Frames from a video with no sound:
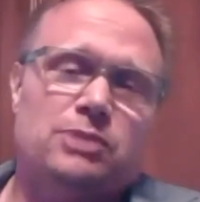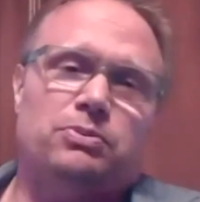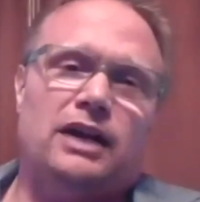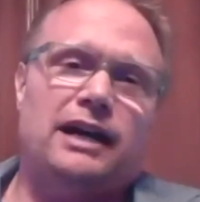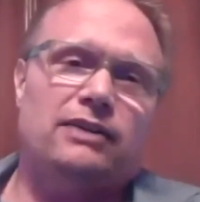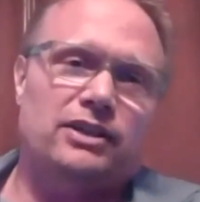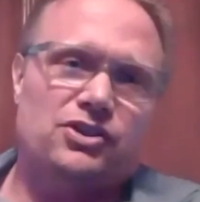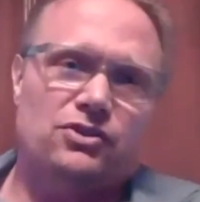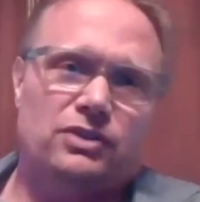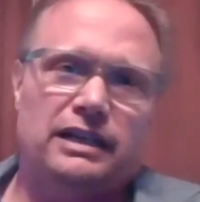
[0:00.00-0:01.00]
progress
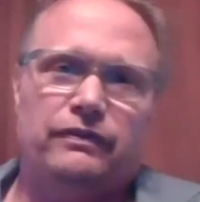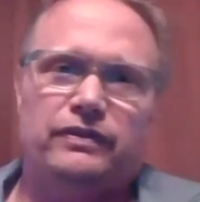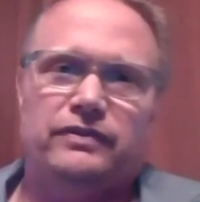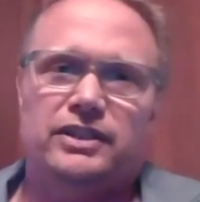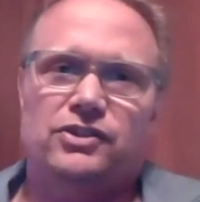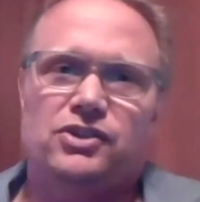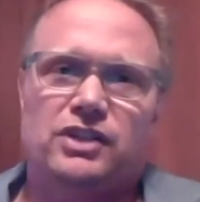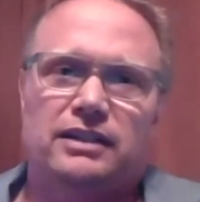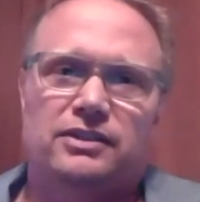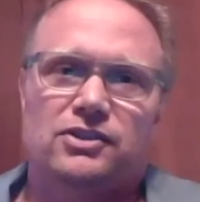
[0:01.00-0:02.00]
during that 15
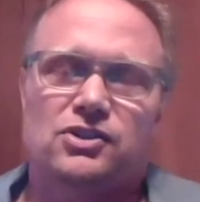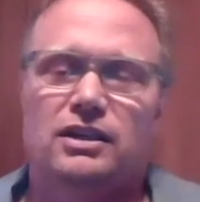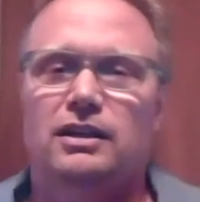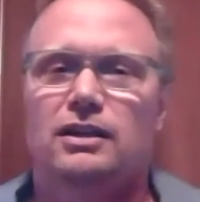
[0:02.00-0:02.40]
seconds.